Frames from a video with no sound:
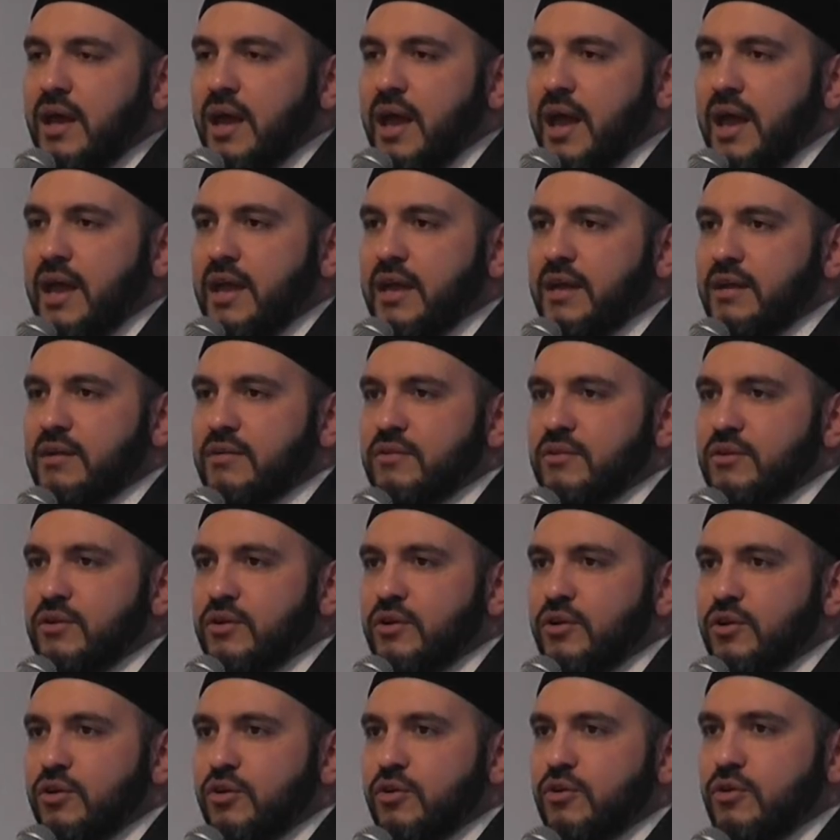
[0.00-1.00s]
a
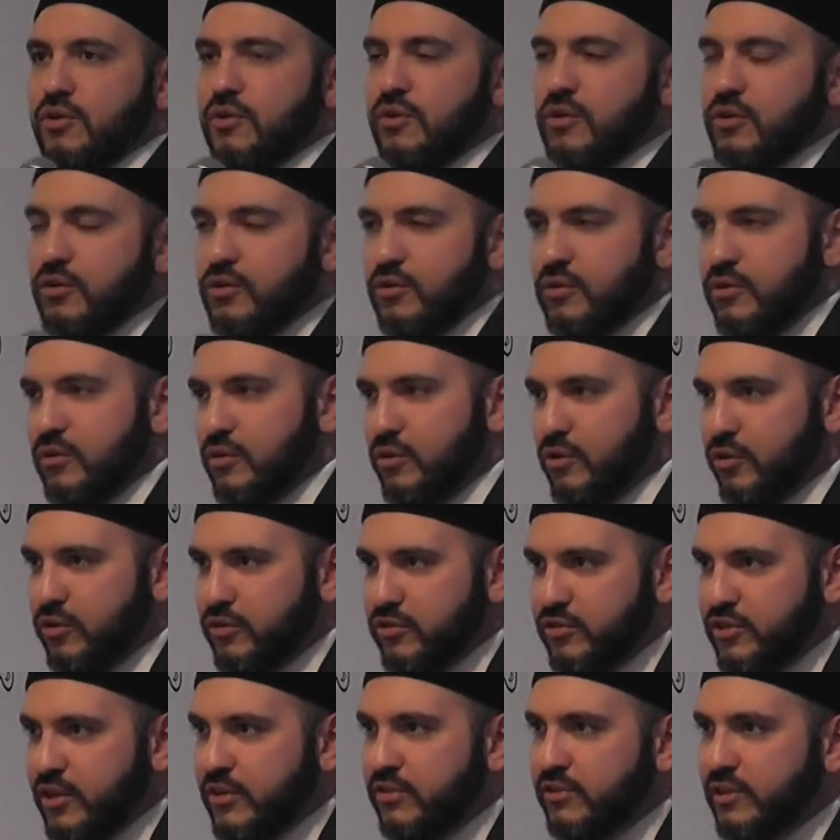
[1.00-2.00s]

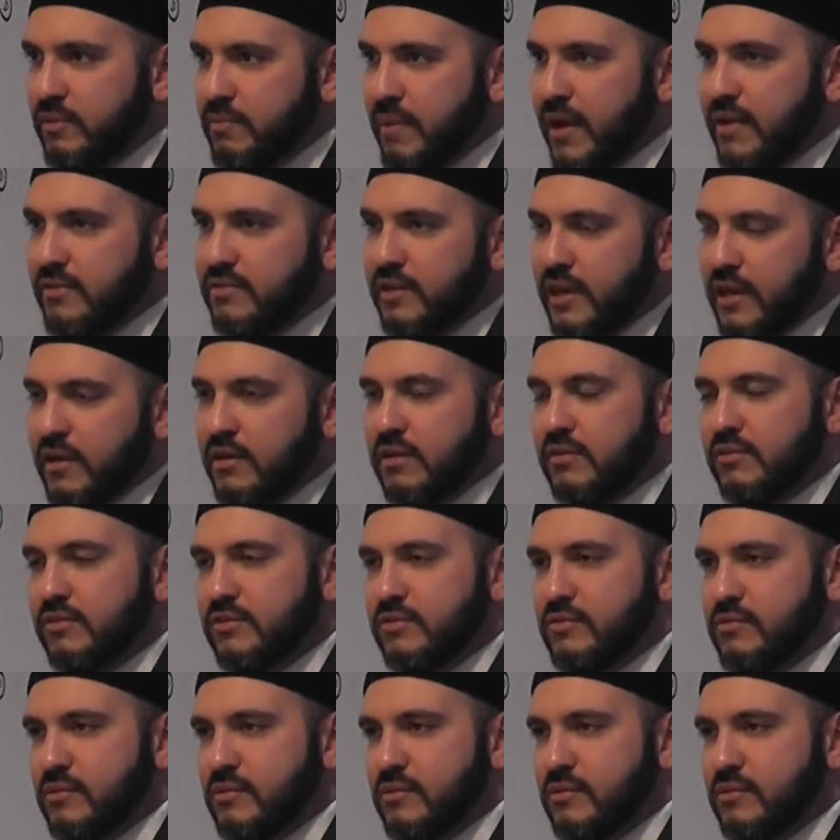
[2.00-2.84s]
systematic